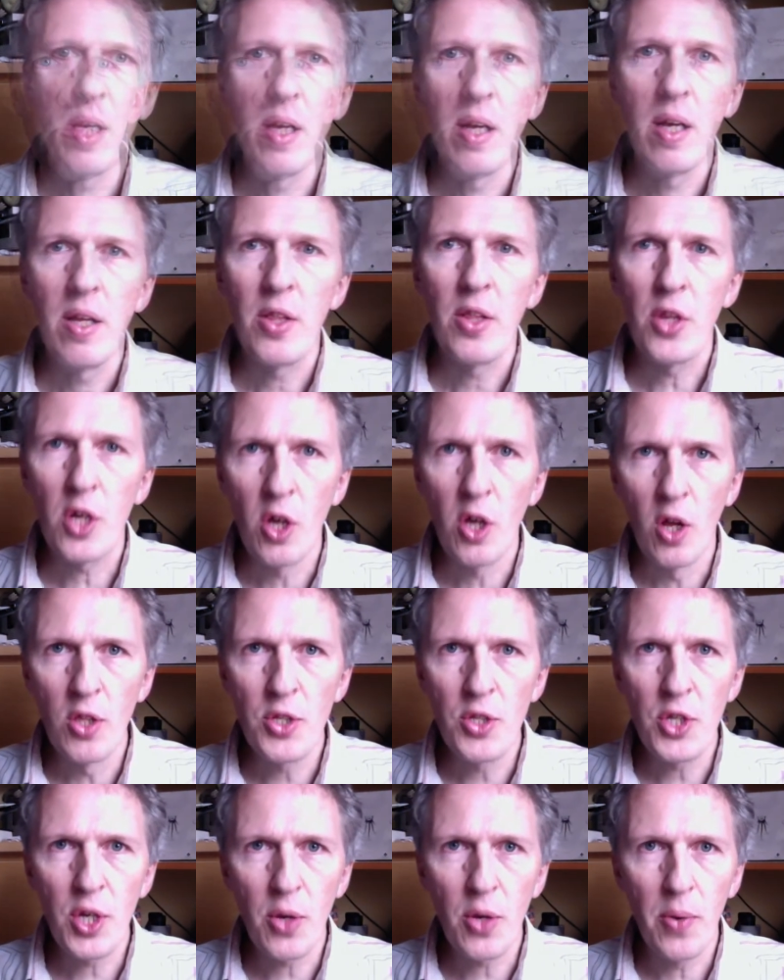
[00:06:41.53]
The
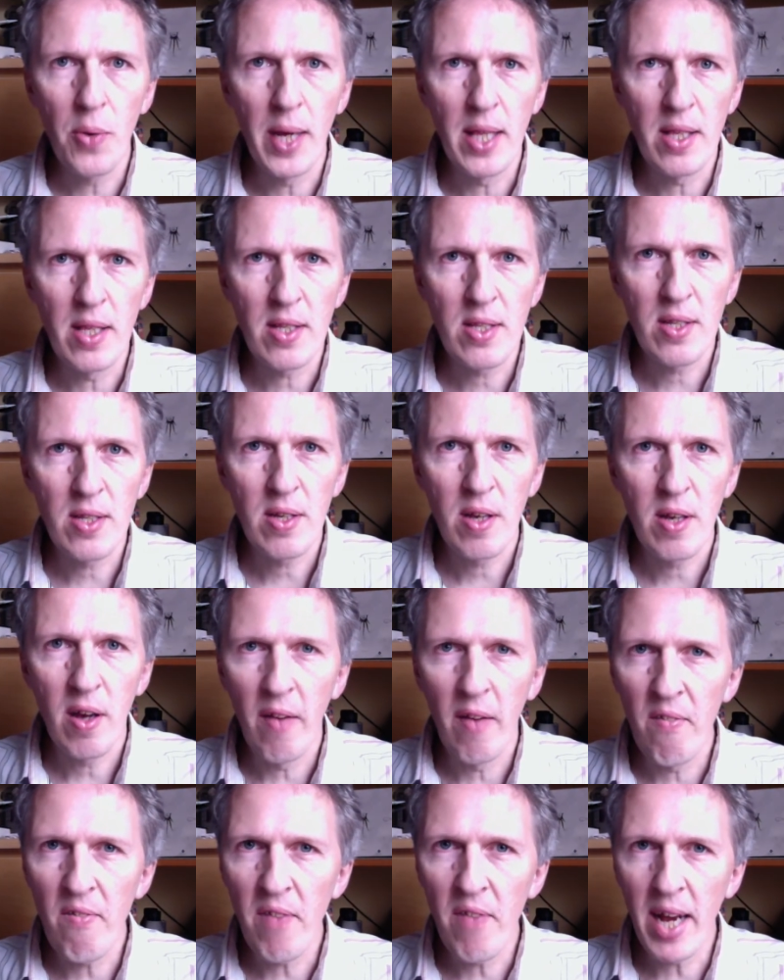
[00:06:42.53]
consequence of
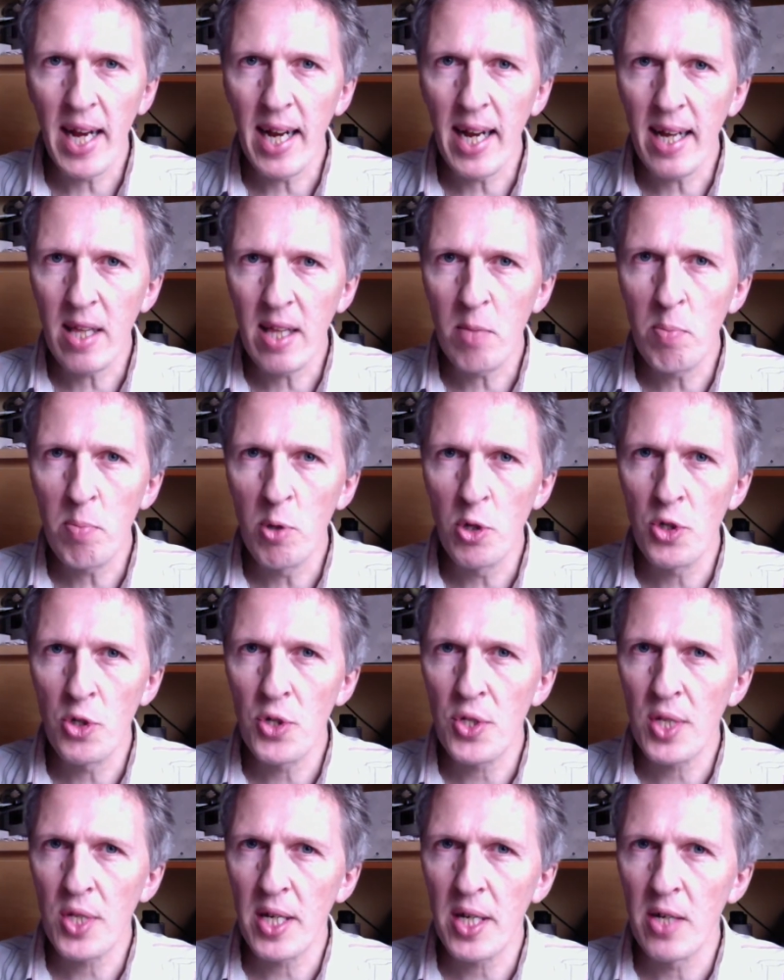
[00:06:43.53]
failing the pushed
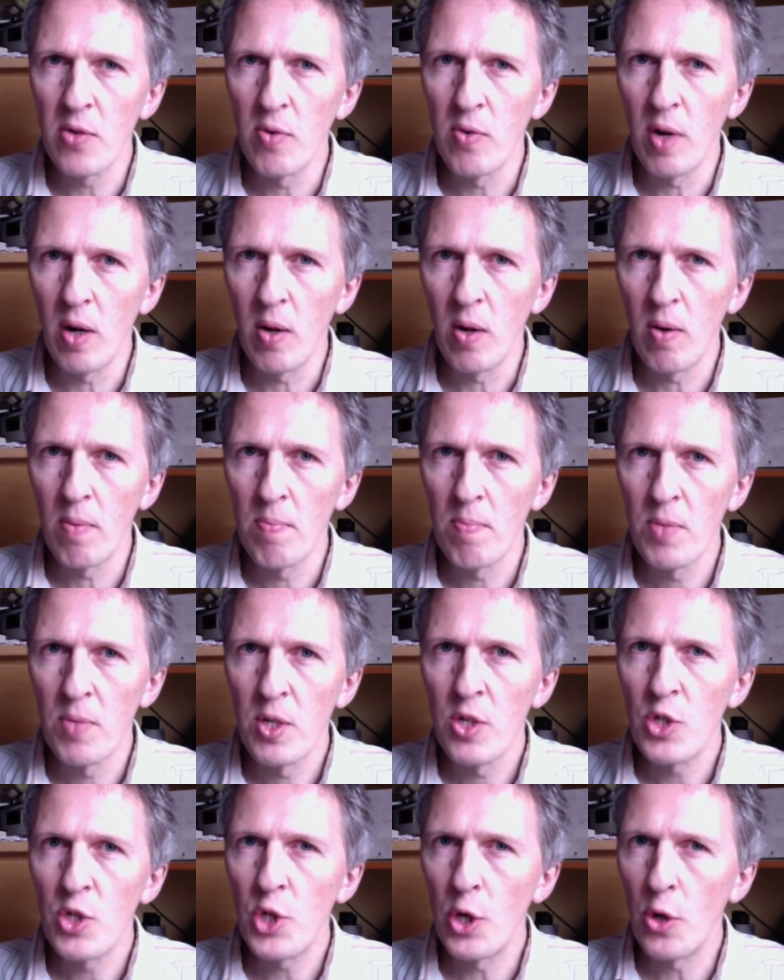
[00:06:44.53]
skill roll
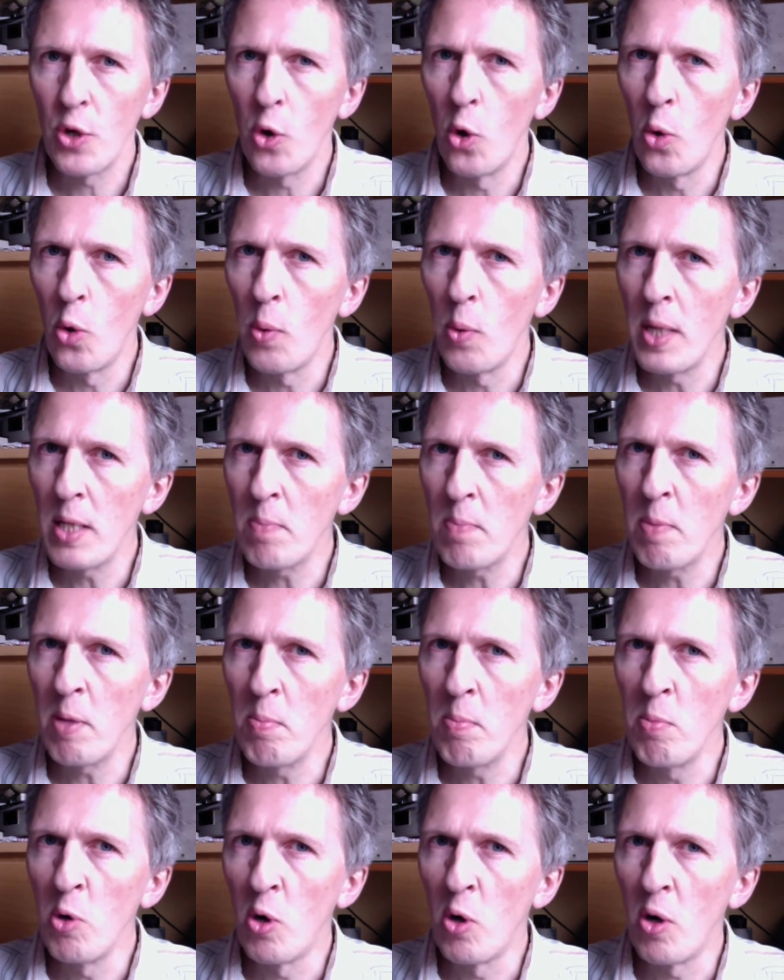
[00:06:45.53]
should always be
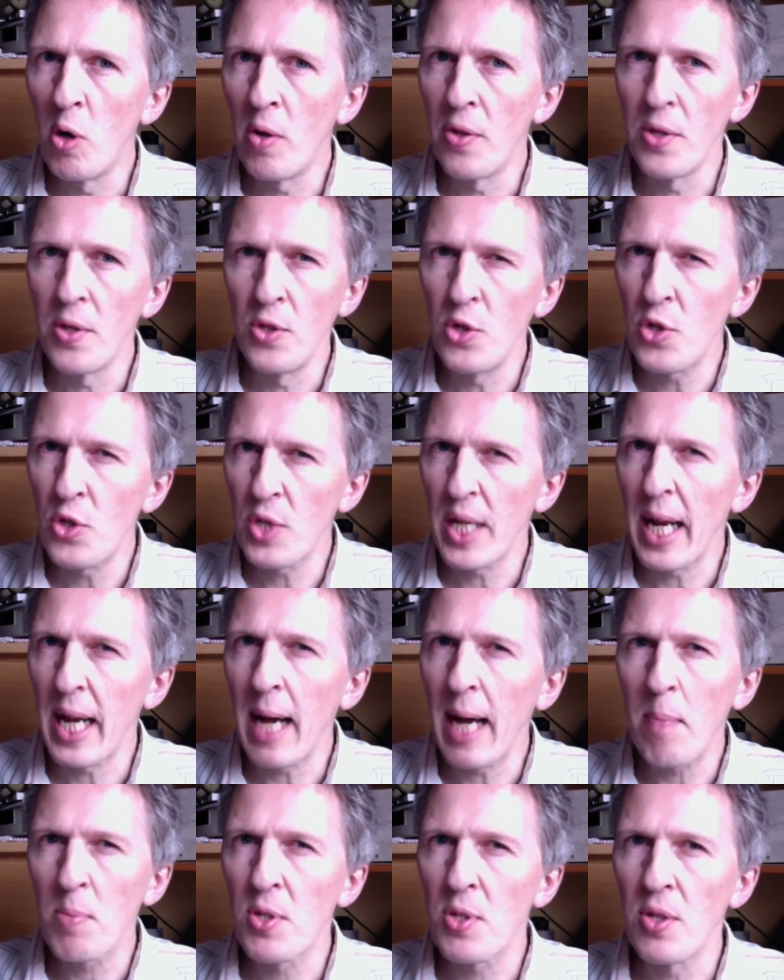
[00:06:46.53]
more than just an
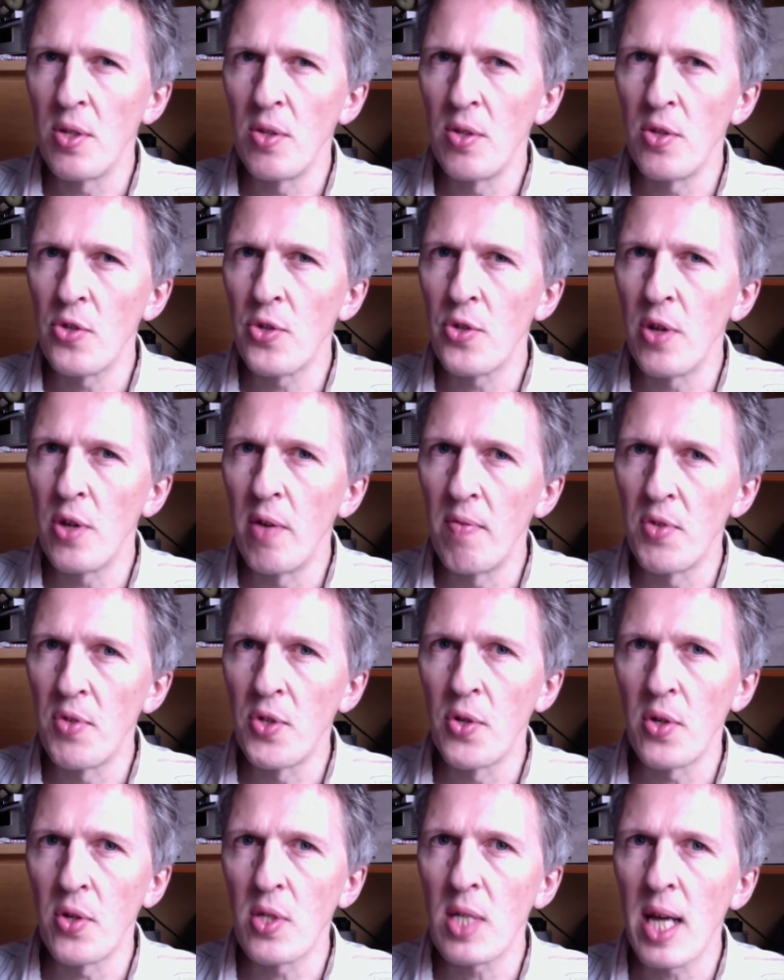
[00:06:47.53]
absence of
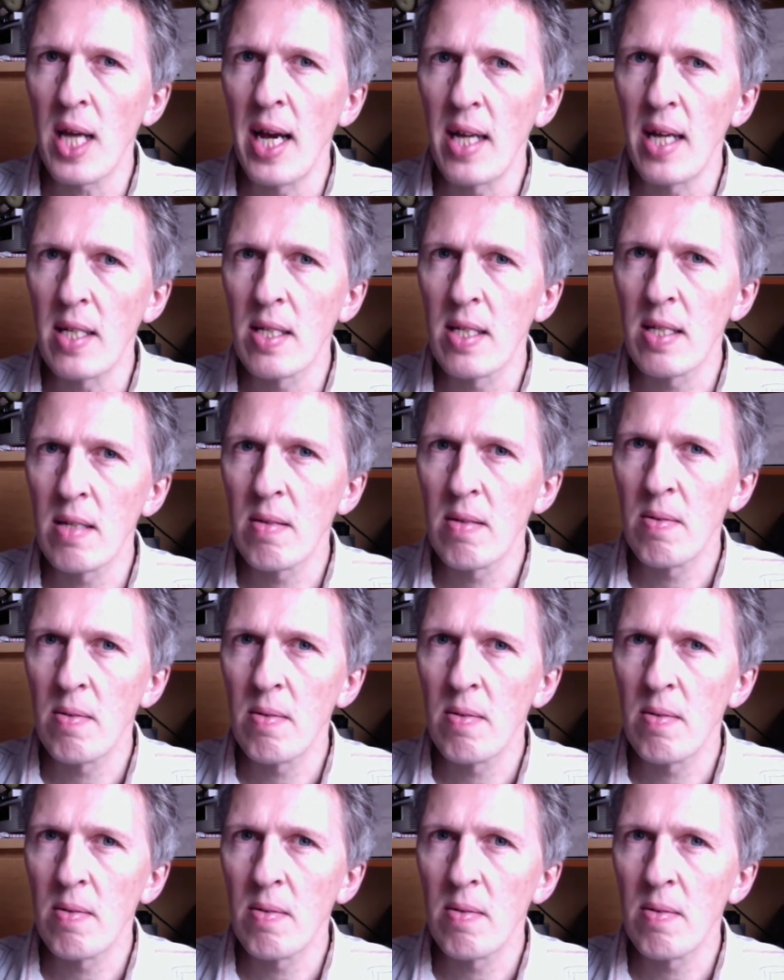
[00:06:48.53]
success.